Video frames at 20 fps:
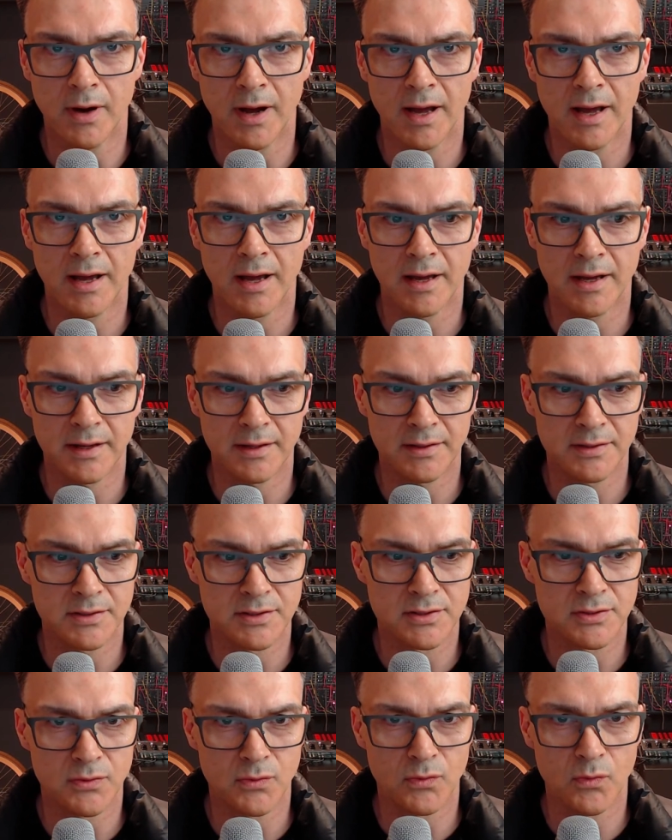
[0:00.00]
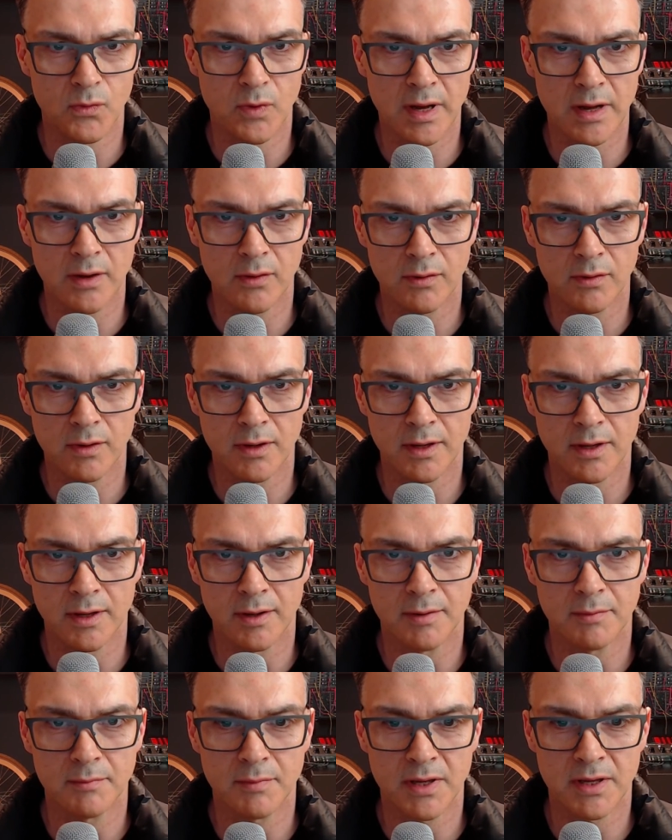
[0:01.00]
and
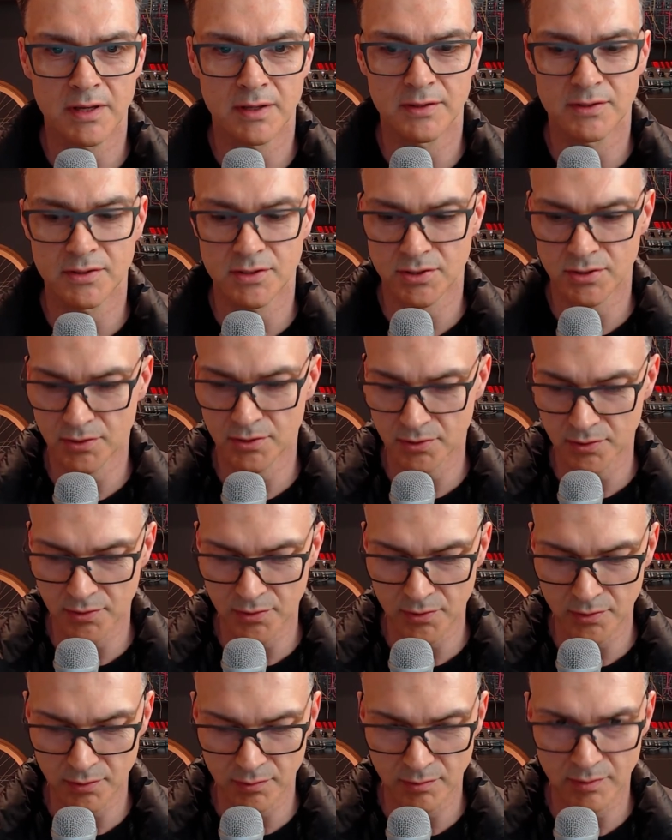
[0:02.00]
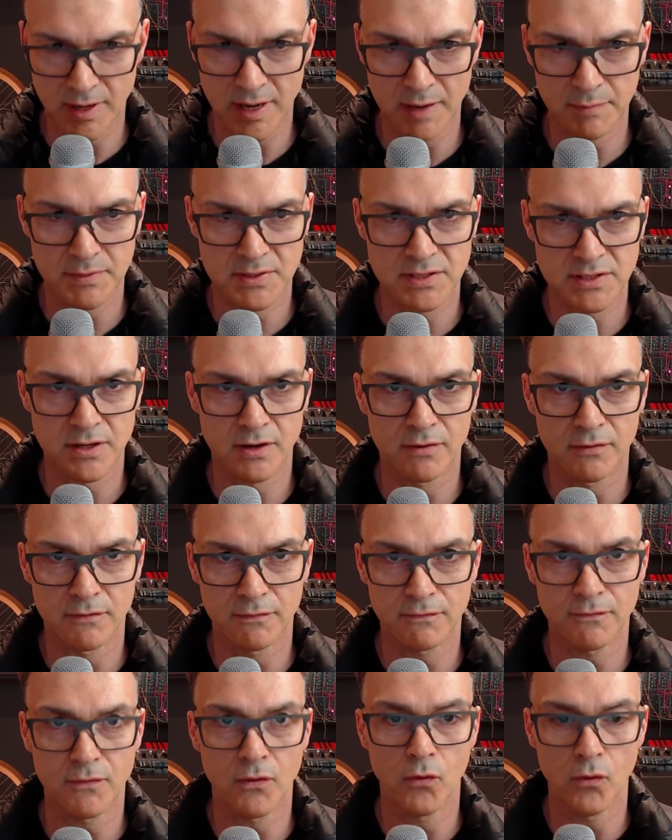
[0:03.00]
welcome to episode
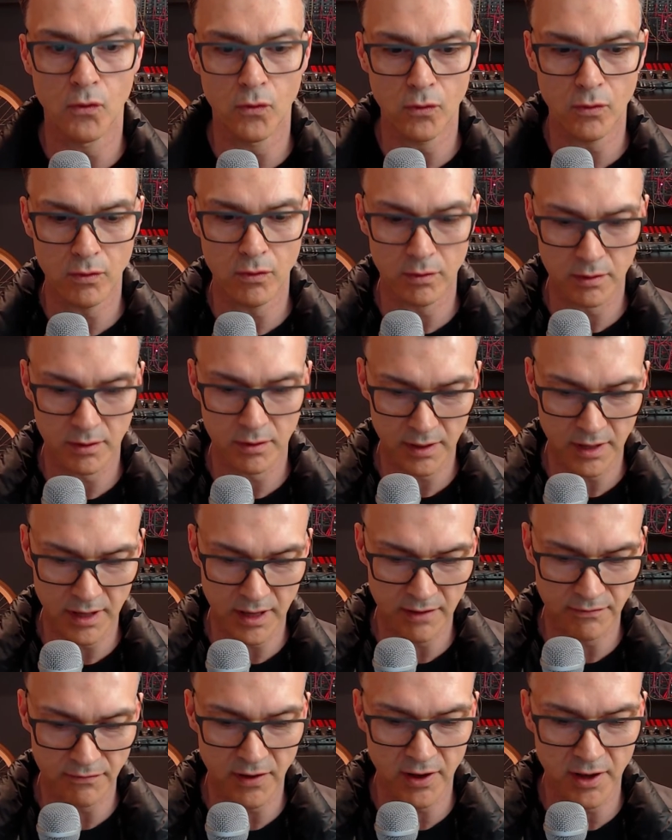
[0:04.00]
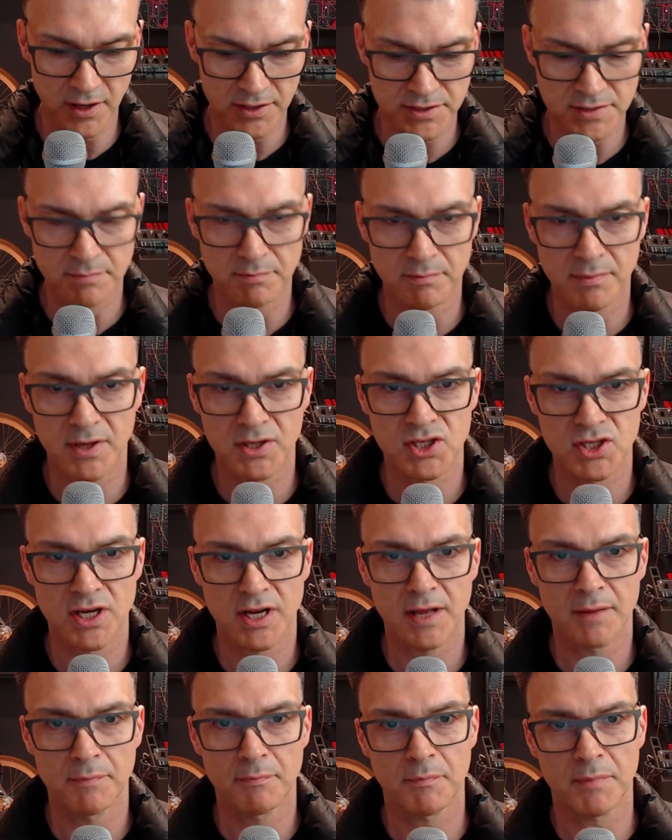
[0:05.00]
4 of Art and
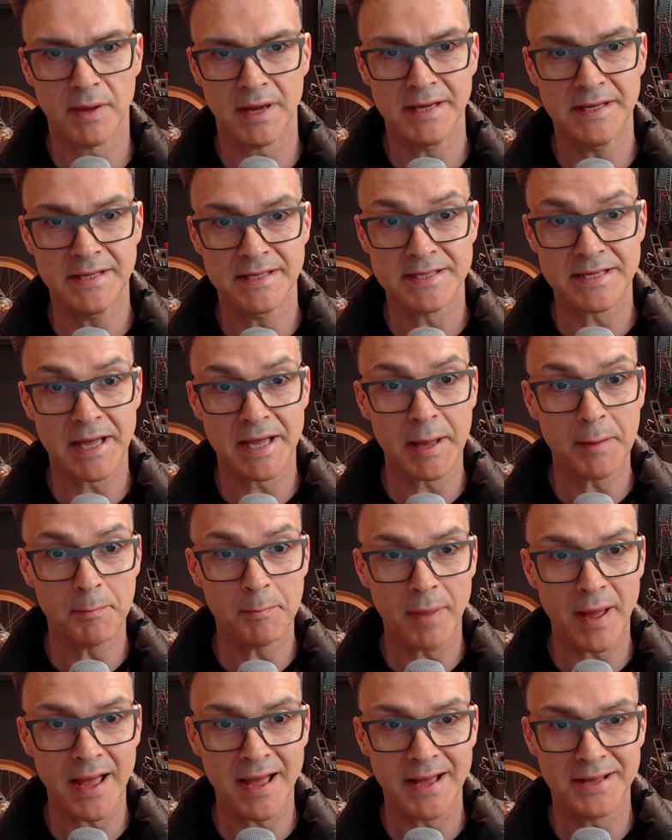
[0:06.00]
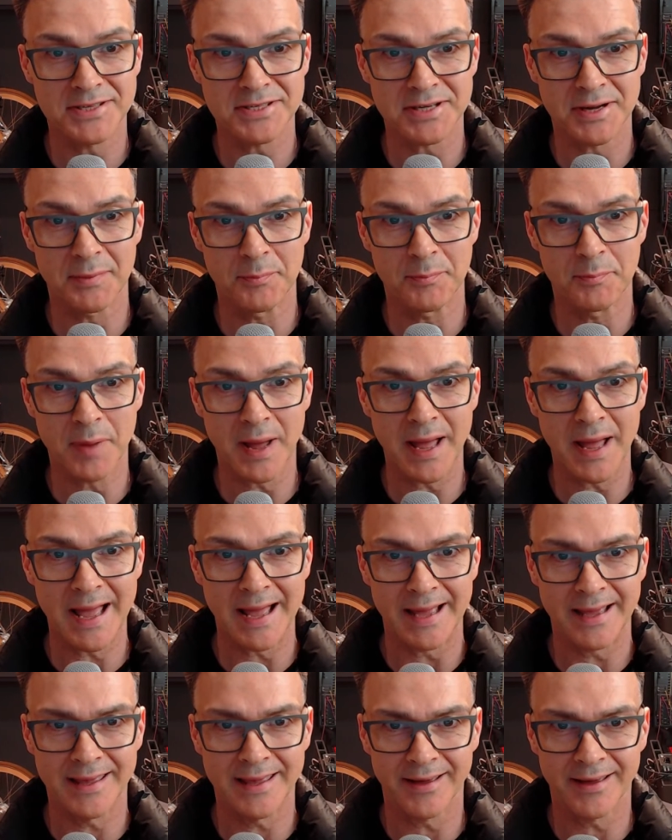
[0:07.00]
Modular Paint and Patch. I'm
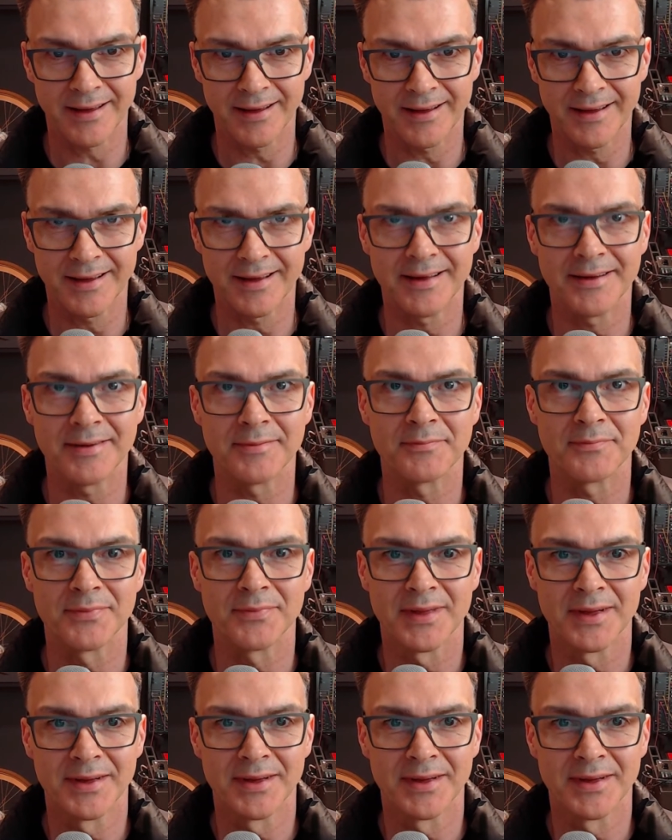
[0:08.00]
back. Wow,